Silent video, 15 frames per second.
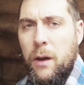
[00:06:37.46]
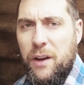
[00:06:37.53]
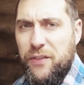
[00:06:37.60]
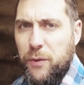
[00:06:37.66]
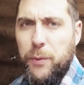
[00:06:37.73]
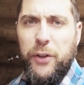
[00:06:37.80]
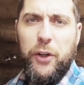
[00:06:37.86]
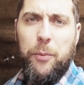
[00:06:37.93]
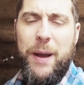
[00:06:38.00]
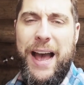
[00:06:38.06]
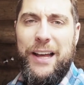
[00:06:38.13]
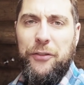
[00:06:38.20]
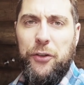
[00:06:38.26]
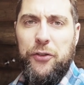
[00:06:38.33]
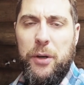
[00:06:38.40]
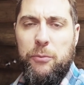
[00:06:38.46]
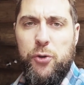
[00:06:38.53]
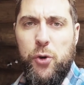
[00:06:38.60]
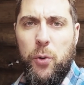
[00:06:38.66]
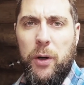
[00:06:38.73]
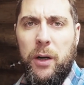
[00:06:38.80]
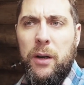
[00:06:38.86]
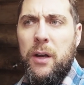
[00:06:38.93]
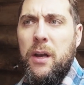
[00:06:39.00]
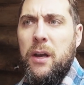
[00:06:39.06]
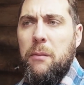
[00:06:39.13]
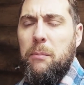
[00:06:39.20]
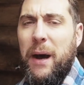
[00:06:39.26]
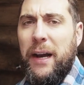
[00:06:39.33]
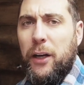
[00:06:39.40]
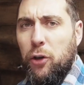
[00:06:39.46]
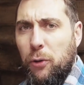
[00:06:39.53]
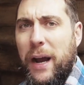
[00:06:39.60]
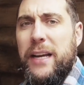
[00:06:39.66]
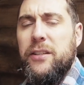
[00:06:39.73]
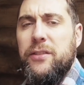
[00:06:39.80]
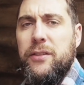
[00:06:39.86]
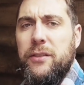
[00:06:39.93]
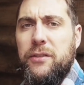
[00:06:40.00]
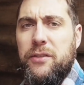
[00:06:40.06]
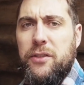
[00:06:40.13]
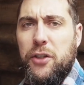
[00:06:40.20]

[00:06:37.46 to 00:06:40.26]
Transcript: A familiar passage, I'm sure, but Christ